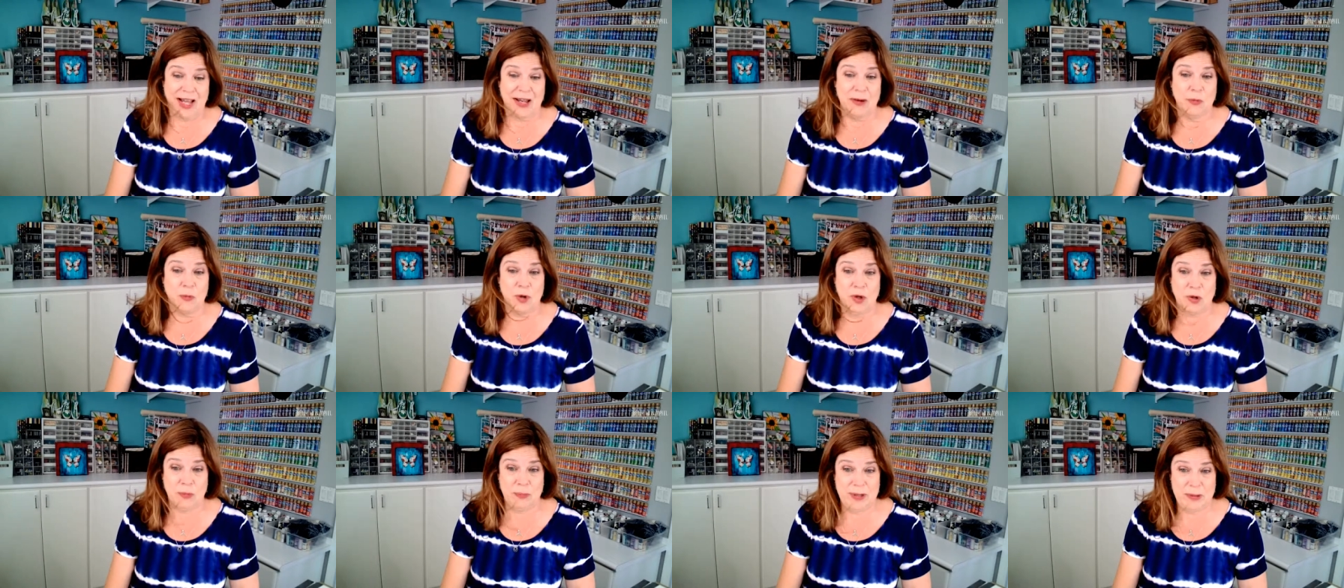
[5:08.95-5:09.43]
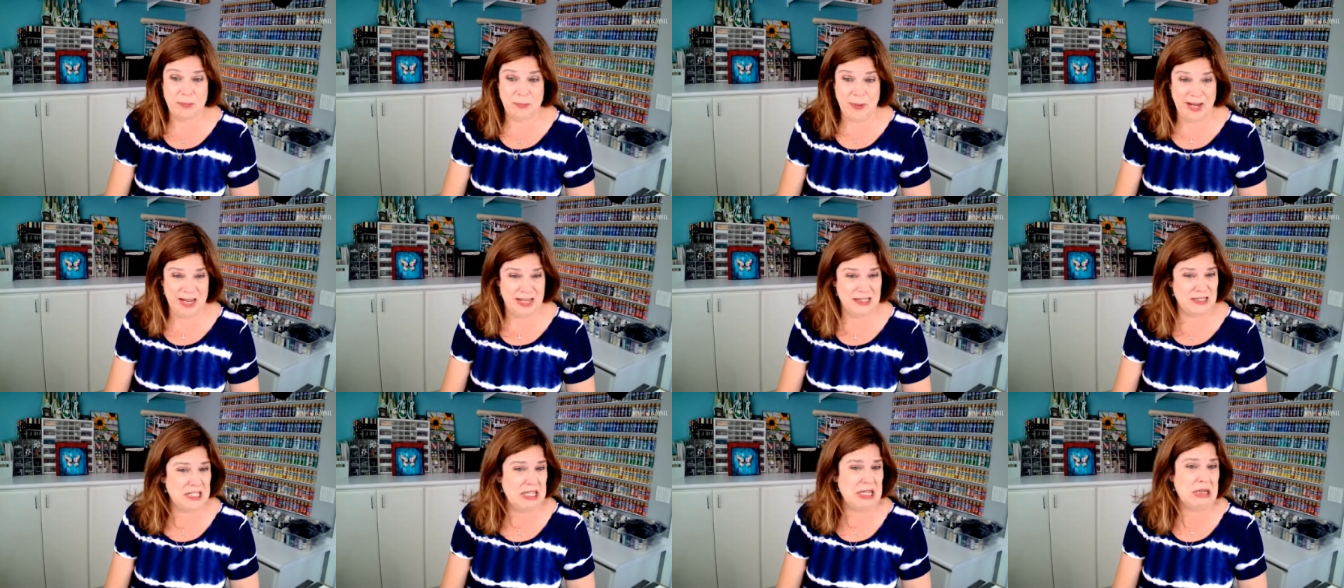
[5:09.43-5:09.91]
I will be
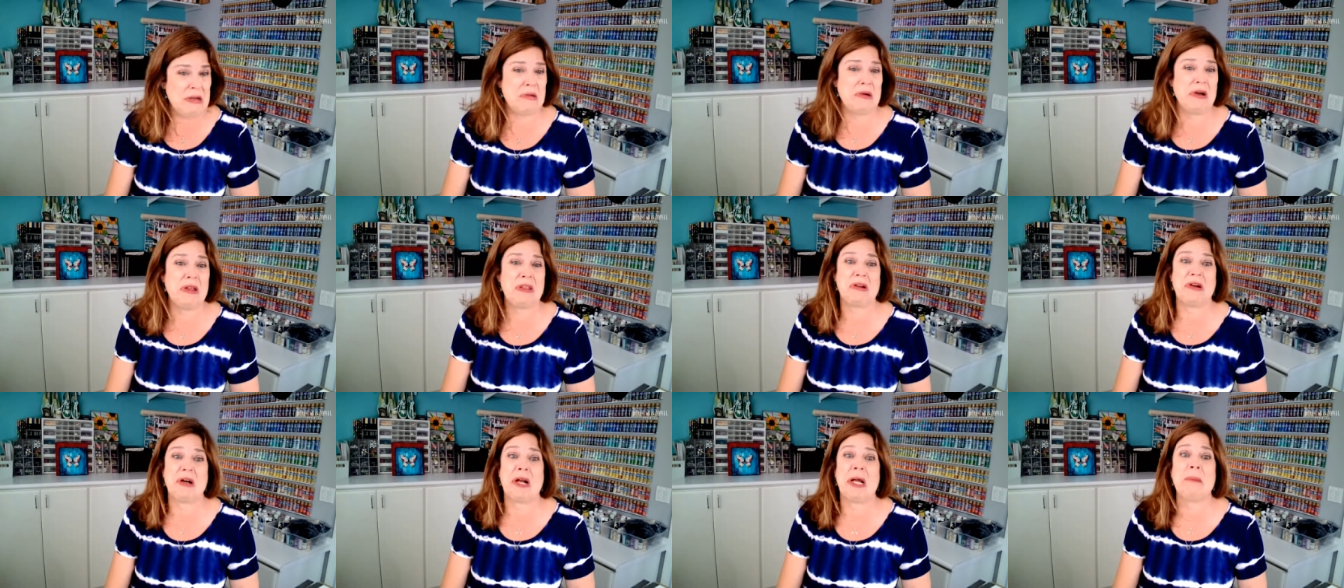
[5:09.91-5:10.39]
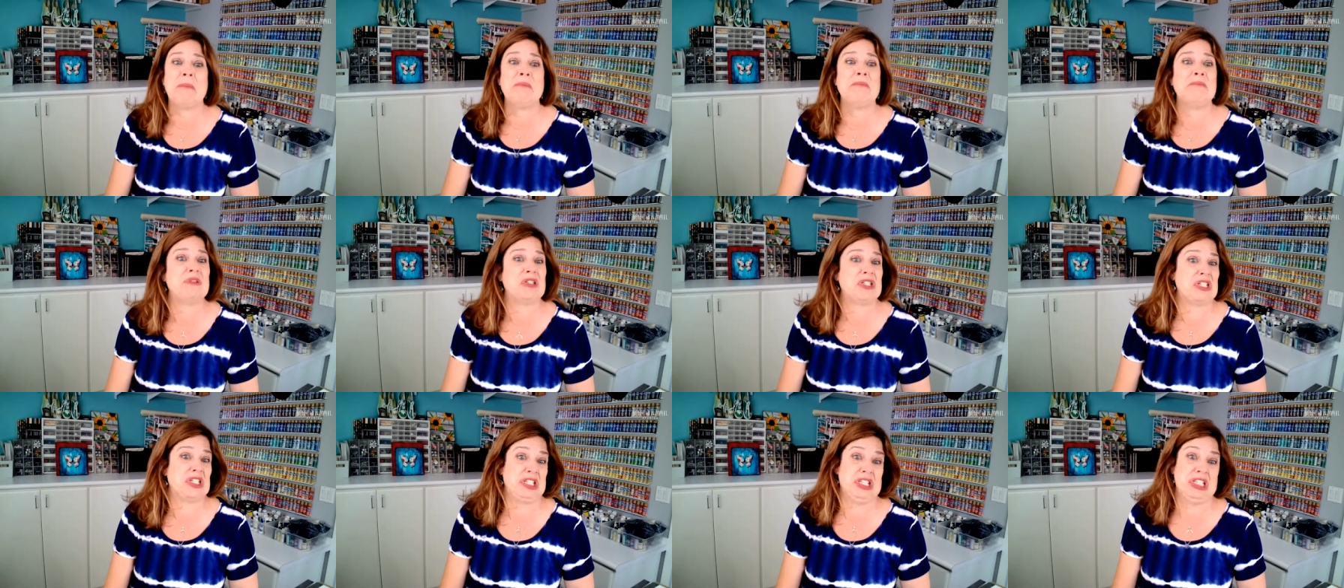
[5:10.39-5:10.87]
painting, whether
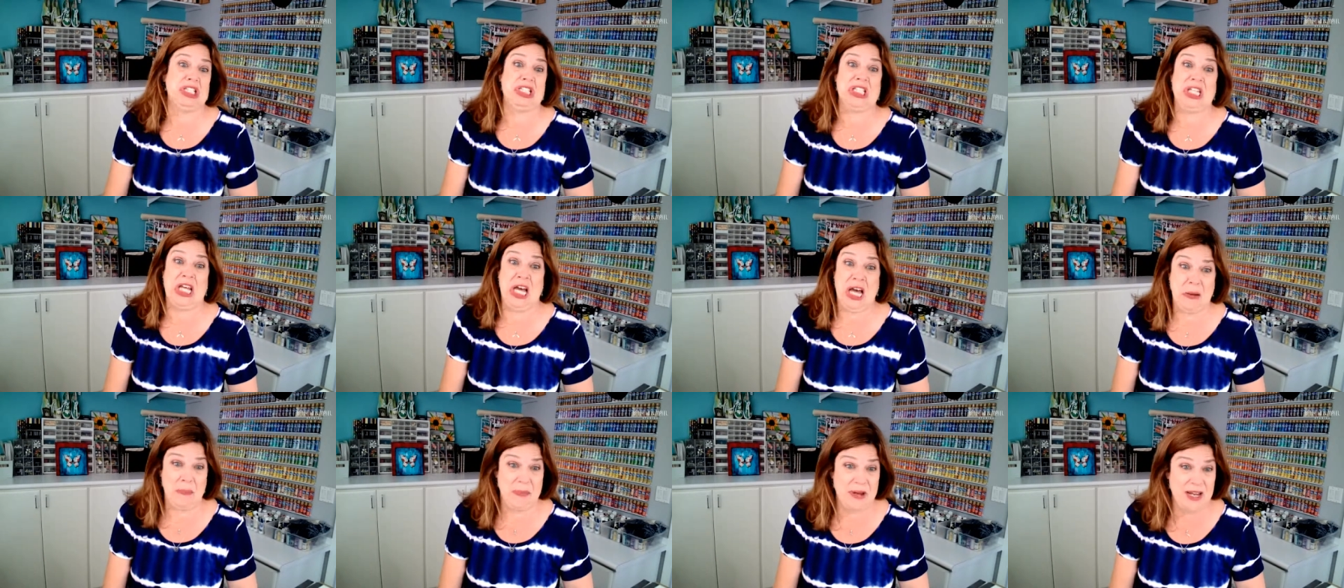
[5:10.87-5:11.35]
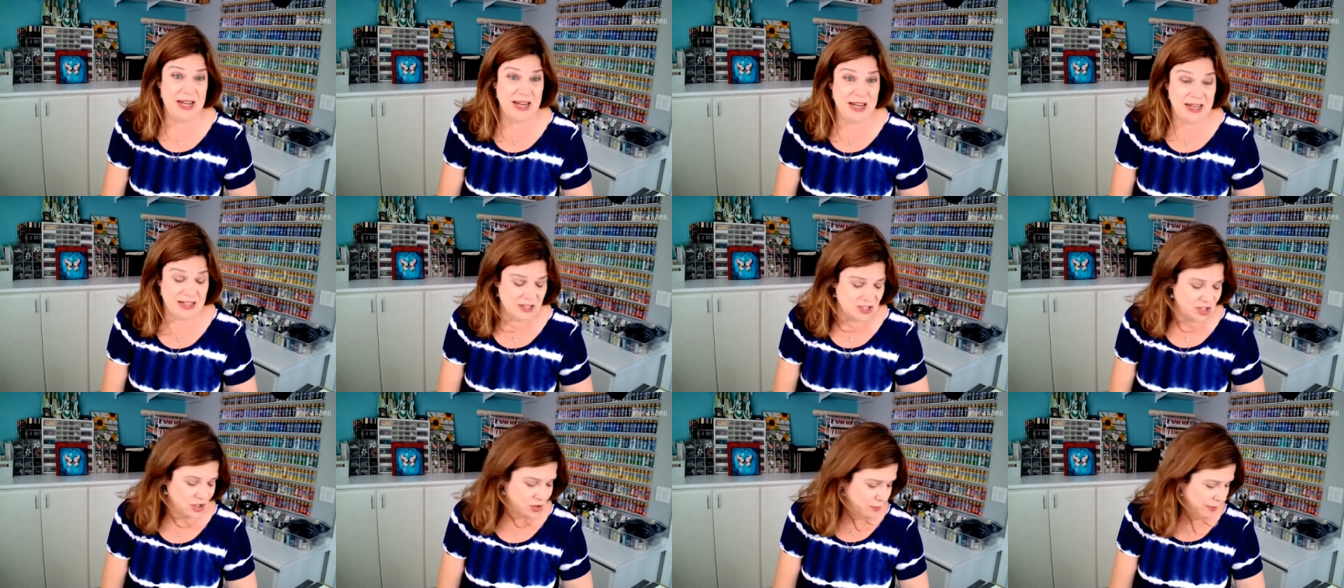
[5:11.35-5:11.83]
I'm just sobbing
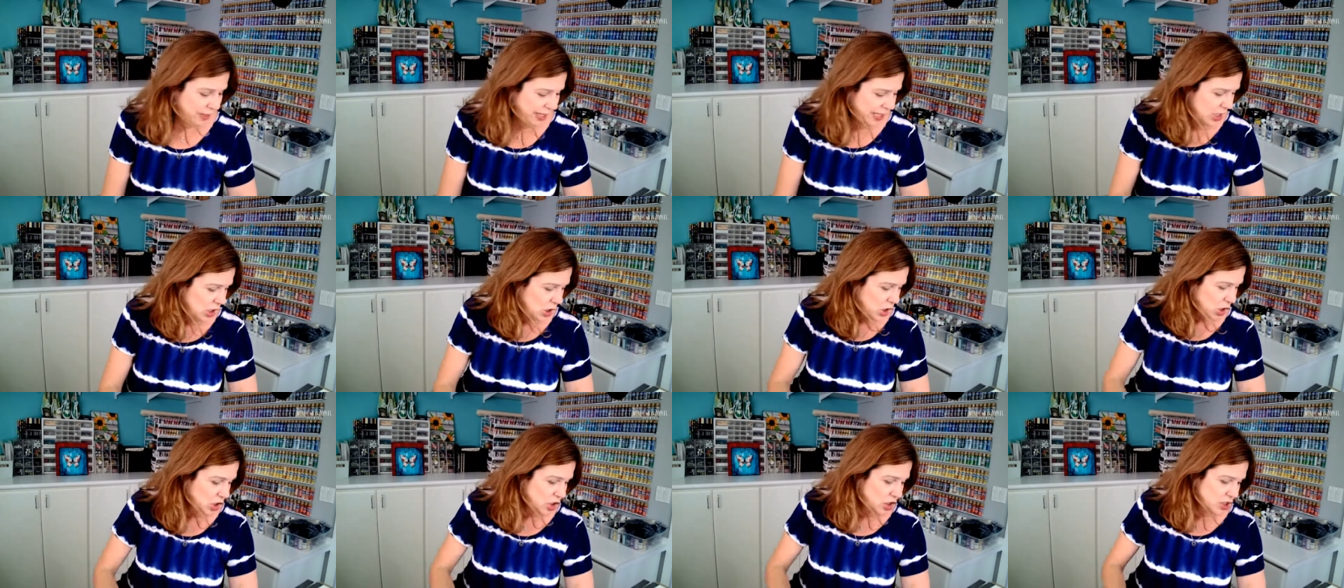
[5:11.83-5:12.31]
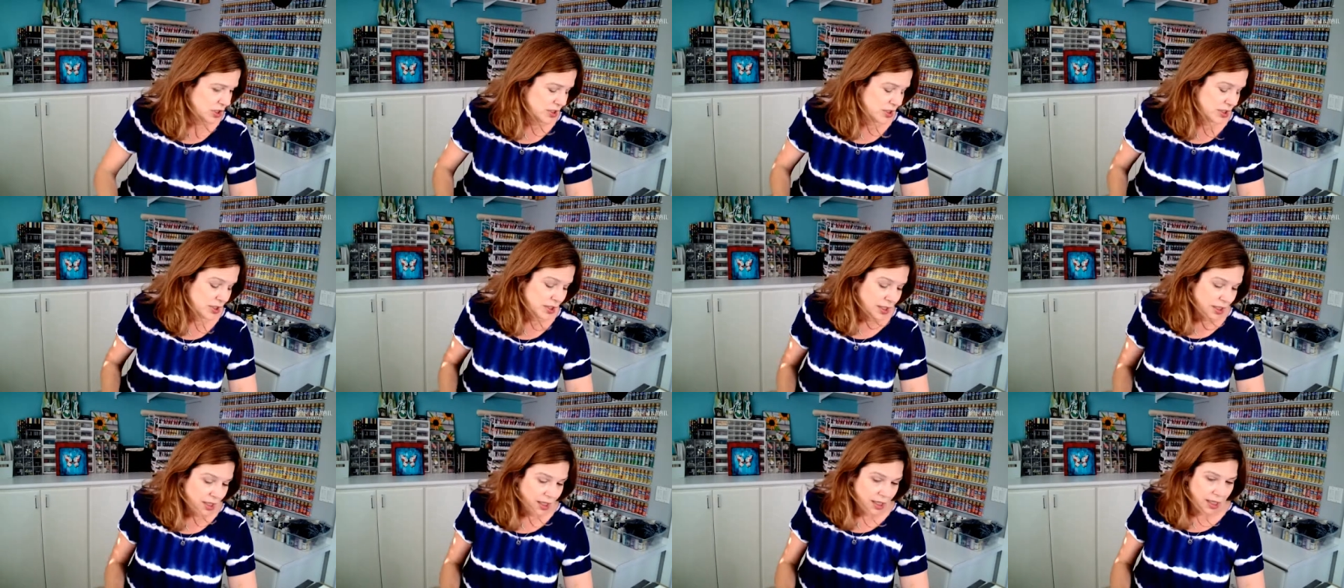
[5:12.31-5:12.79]
into my art.